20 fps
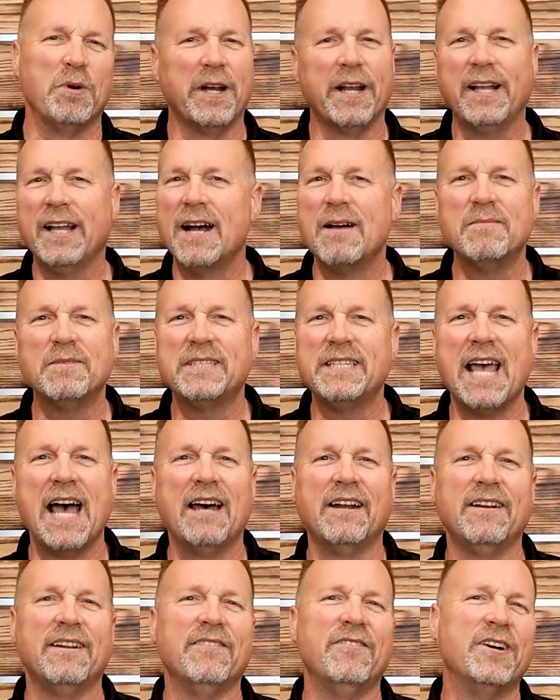When it comes
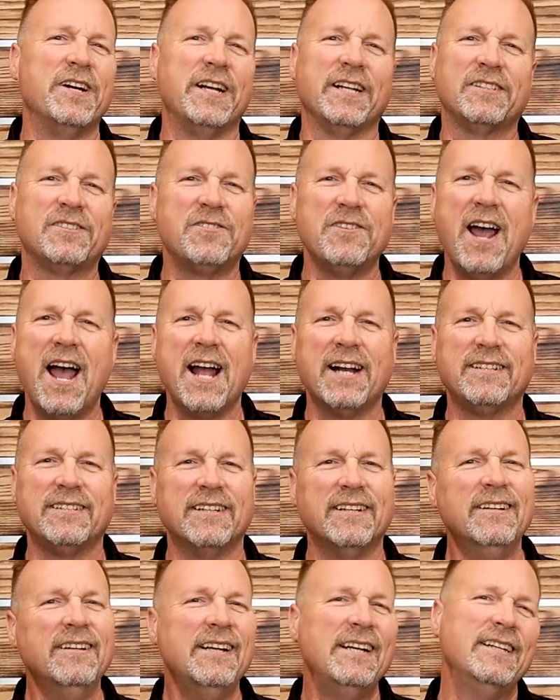down to an
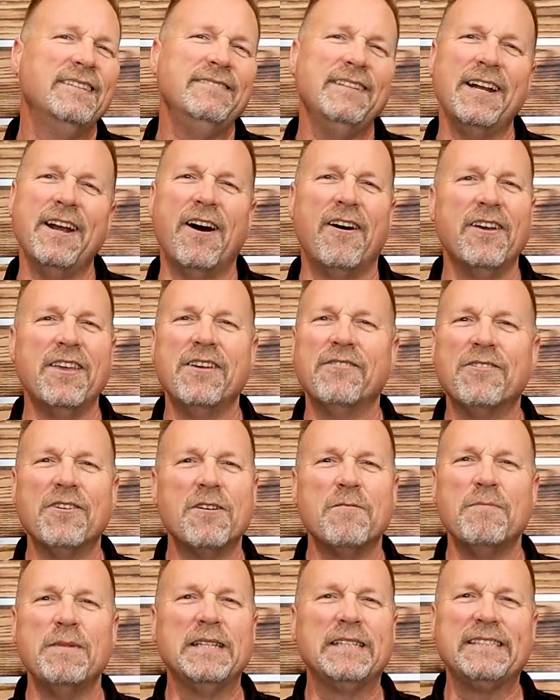extractor, you know, you've
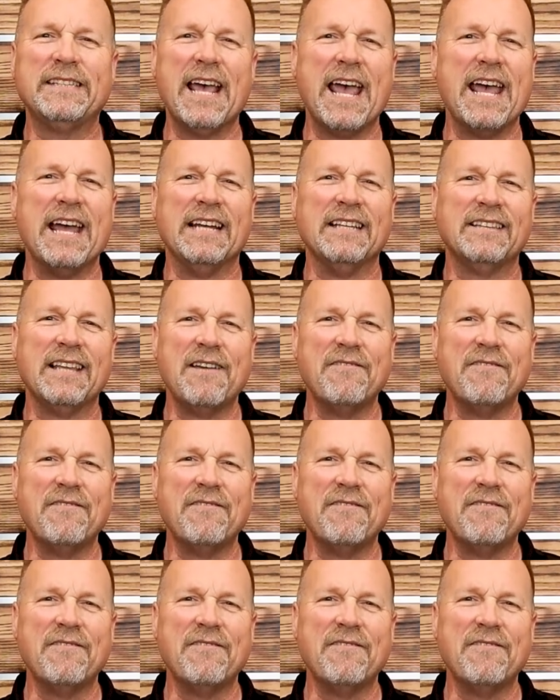heard me say it.